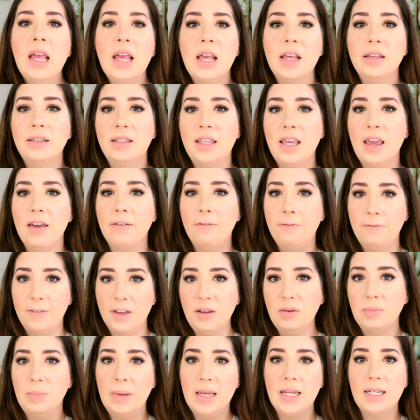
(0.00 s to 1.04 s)
is the
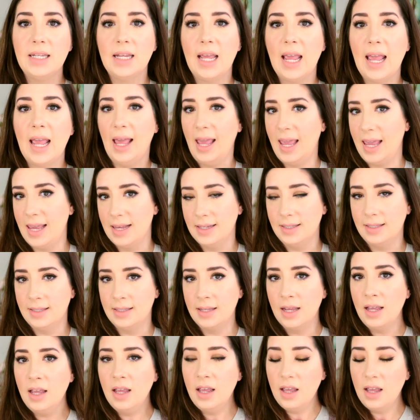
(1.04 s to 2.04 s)
Fitbit Ace.